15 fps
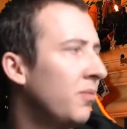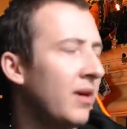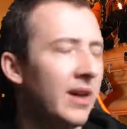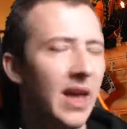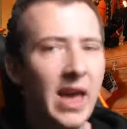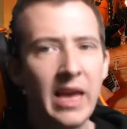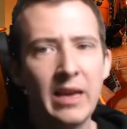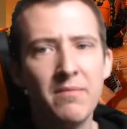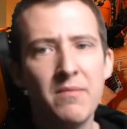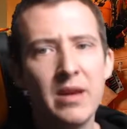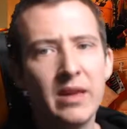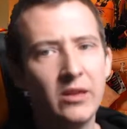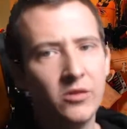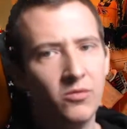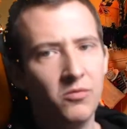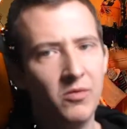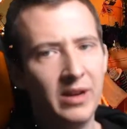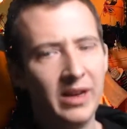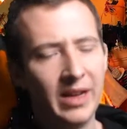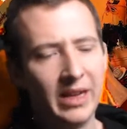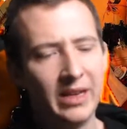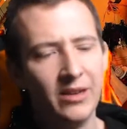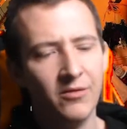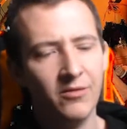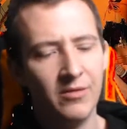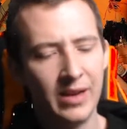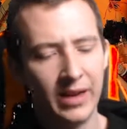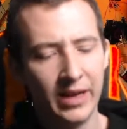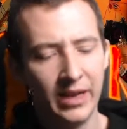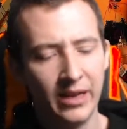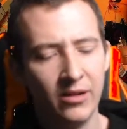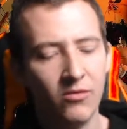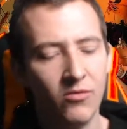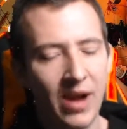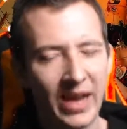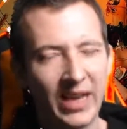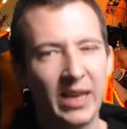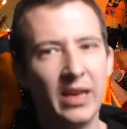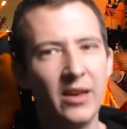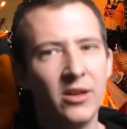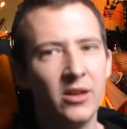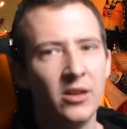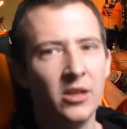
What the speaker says: my aim is really wacky.